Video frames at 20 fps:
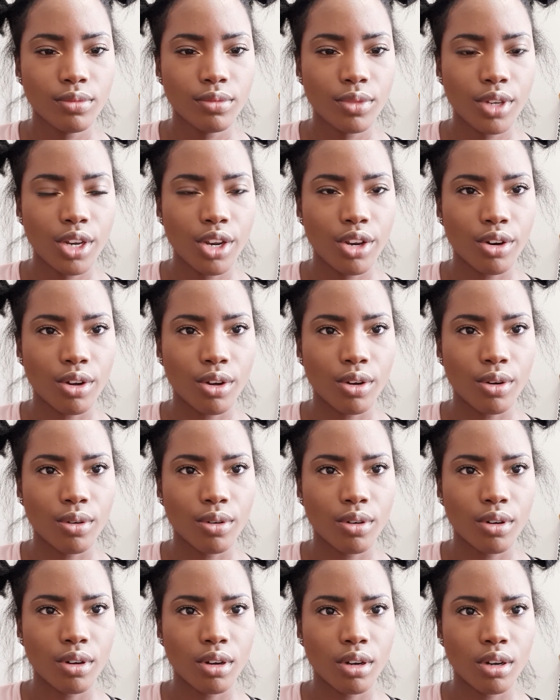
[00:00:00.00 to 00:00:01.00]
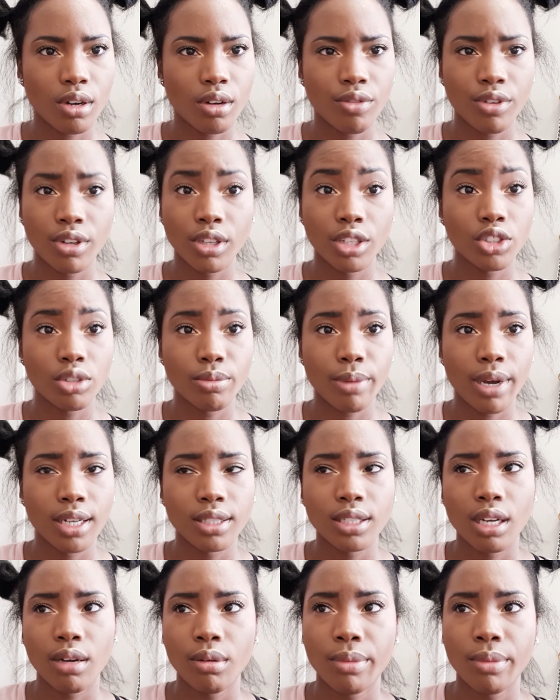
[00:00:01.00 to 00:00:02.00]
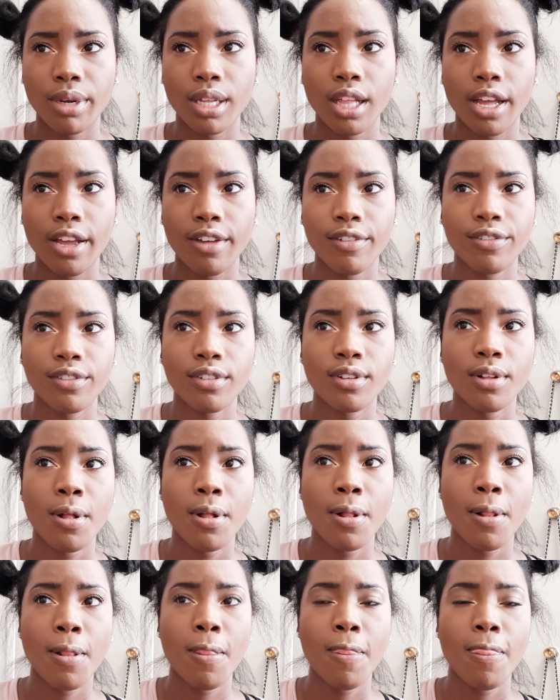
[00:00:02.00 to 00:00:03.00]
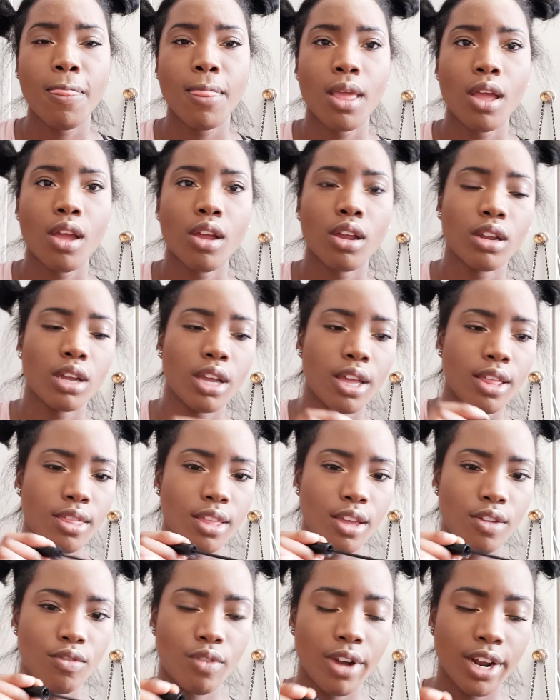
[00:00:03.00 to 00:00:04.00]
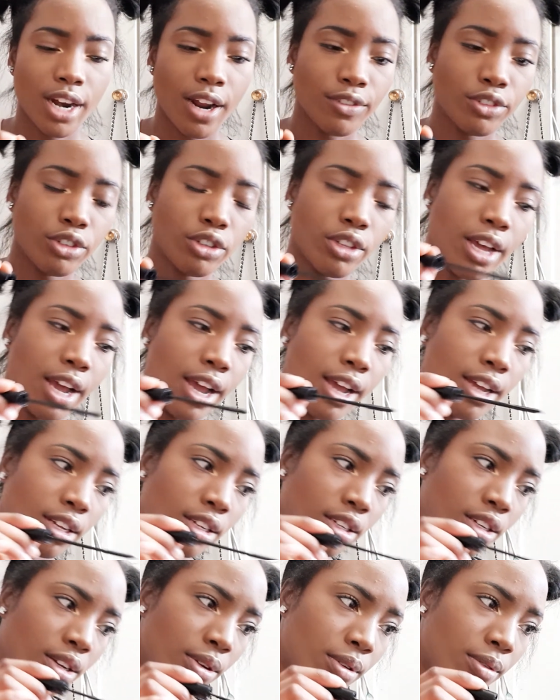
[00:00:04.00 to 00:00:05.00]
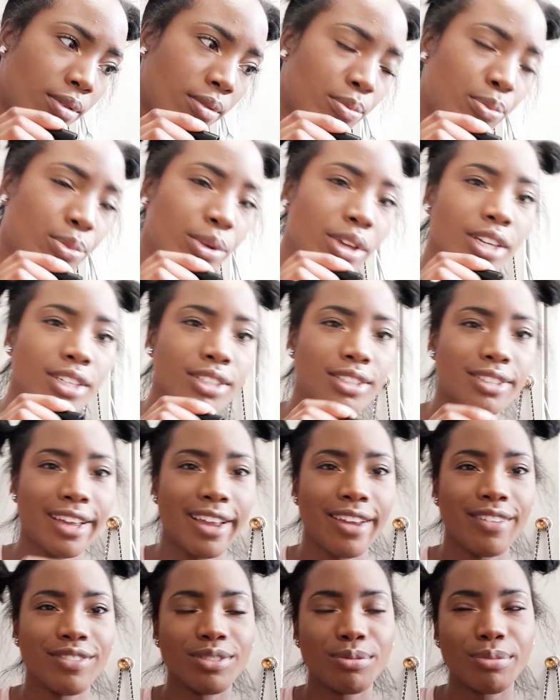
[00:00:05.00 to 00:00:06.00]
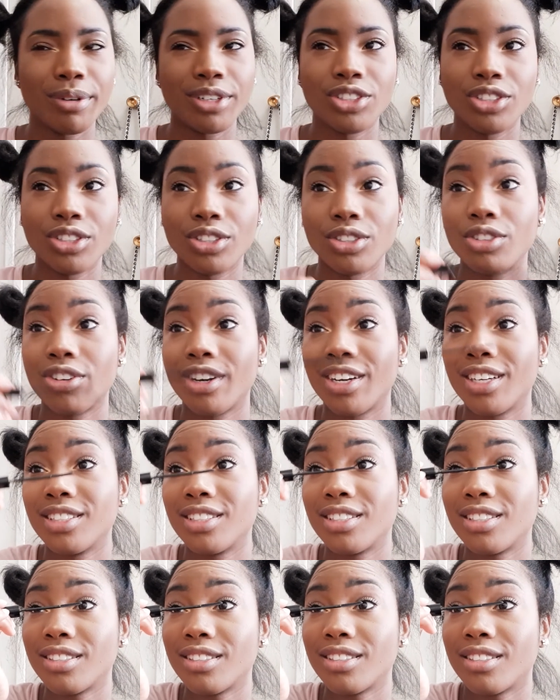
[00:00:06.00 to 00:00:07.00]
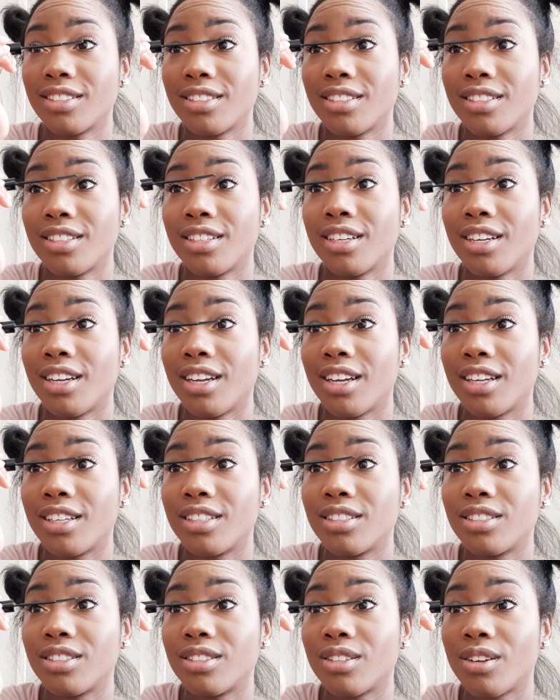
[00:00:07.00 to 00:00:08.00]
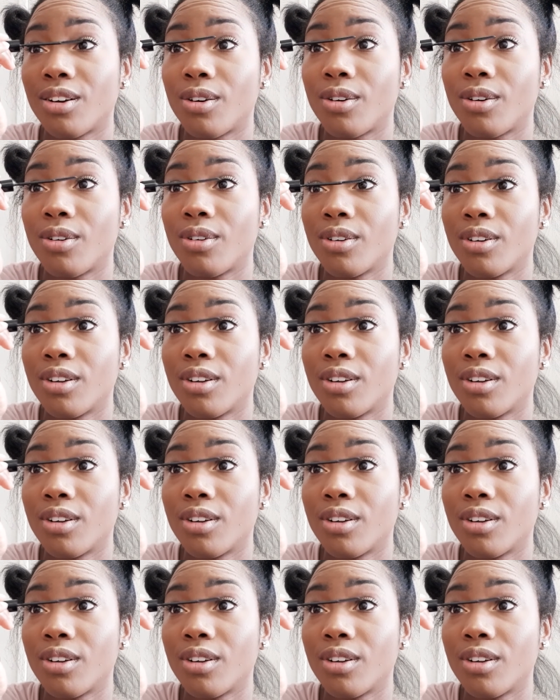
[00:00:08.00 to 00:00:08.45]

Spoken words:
you know, a really traumatic time in my life, and then right after that, being saved by Jesus Christ. And so